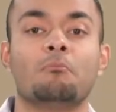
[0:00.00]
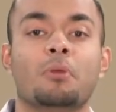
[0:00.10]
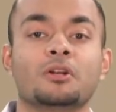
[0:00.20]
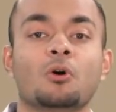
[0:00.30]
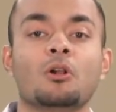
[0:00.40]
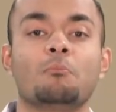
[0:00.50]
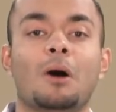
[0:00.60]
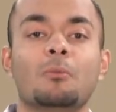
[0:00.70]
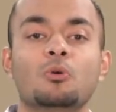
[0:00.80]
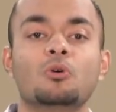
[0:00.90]
Patol
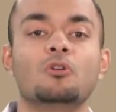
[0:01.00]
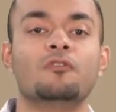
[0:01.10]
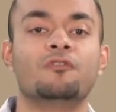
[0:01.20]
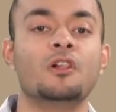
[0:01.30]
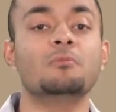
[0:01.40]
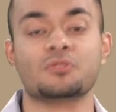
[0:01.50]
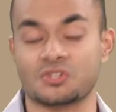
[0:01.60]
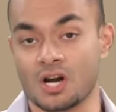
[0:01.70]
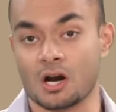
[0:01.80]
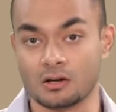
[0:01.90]
Babu,
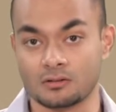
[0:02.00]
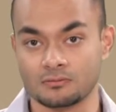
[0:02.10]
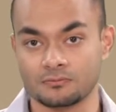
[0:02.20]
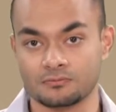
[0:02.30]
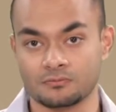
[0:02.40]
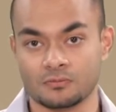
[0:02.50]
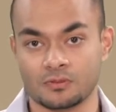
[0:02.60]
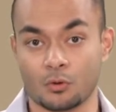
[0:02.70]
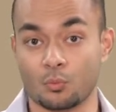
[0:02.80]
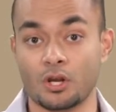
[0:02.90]
Filmstar,
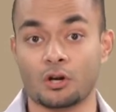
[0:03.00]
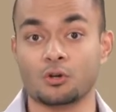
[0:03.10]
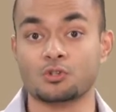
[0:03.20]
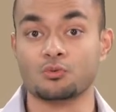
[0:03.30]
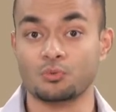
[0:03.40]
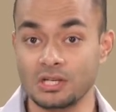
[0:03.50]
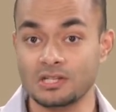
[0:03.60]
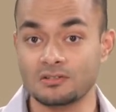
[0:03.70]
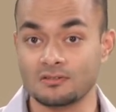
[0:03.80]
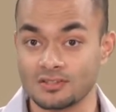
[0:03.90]
that we are going to
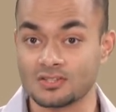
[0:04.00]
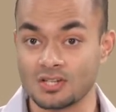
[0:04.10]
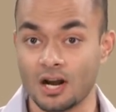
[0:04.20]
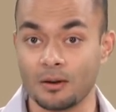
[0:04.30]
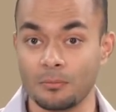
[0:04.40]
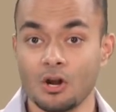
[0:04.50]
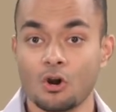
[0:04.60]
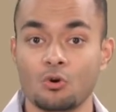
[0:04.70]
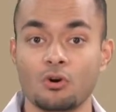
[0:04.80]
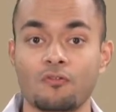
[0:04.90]
read this time,
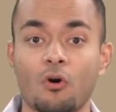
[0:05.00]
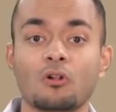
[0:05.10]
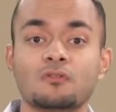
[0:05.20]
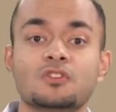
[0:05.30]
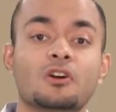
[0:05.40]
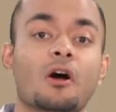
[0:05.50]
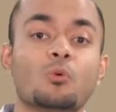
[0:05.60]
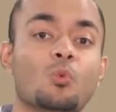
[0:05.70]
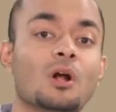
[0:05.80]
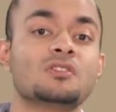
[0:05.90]
revolves
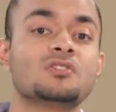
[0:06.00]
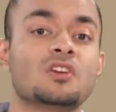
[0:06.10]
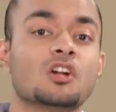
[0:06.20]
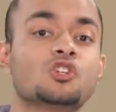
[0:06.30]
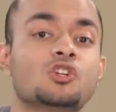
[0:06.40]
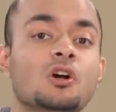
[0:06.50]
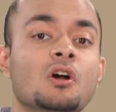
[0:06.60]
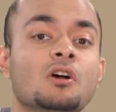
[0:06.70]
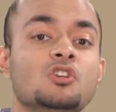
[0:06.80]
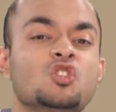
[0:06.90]
around one such
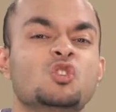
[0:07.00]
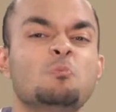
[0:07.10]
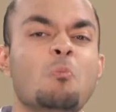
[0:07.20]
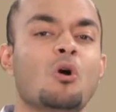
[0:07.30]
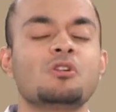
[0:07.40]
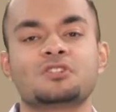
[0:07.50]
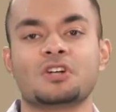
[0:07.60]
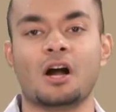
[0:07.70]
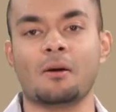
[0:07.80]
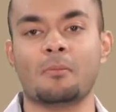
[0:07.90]

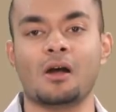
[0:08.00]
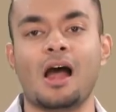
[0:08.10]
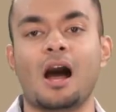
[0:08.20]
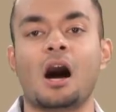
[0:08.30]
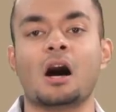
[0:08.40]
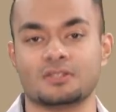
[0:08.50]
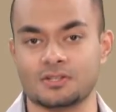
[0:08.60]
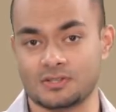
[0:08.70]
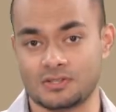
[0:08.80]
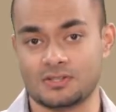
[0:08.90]
small-time
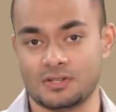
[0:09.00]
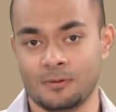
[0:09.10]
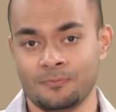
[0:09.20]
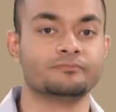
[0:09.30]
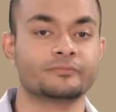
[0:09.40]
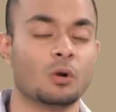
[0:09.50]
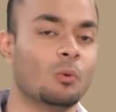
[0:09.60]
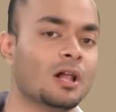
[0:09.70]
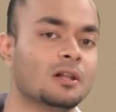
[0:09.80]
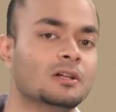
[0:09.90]
artist.
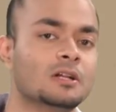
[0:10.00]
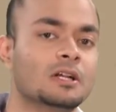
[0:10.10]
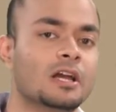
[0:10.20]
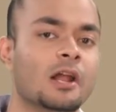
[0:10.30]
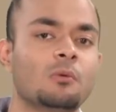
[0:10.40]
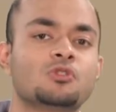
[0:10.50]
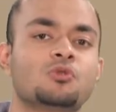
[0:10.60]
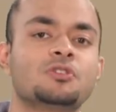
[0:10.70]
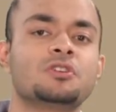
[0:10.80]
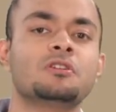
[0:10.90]
Well, it was
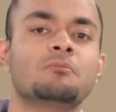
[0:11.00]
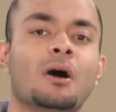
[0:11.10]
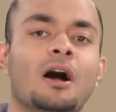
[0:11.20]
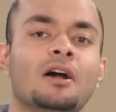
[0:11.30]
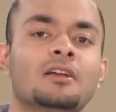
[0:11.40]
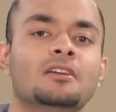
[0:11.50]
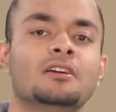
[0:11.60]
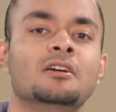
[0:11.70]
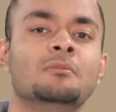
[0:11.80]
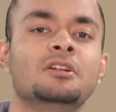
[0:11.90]
written by the
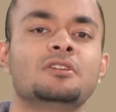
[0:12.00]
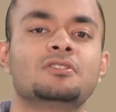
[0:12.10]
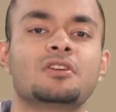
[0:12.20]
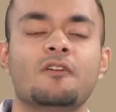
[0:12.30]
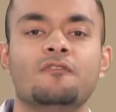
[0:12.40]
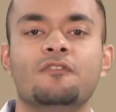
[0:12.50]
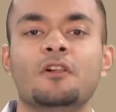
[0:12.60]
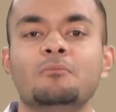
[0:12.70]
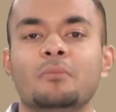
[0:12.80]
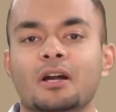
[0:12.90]
eminent
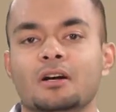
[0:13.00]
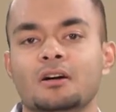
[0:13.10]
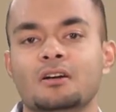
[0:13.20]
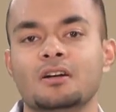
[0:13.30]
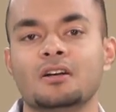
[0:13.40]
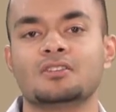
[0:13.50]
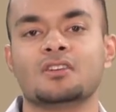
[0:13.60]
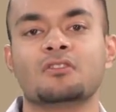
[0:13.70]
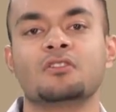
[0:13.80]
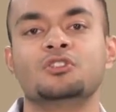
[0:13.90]
filmmaker
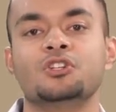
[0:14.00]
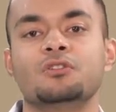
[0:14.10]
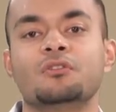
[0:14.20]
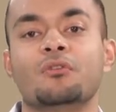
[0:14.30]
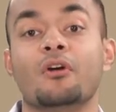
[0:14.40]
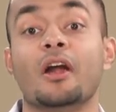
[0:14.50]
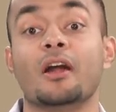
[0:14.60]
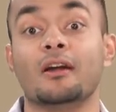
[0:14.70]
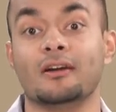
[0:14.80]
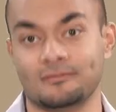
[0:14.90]
Satyajit
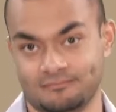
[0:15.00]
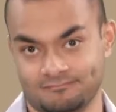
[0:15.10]
Ray.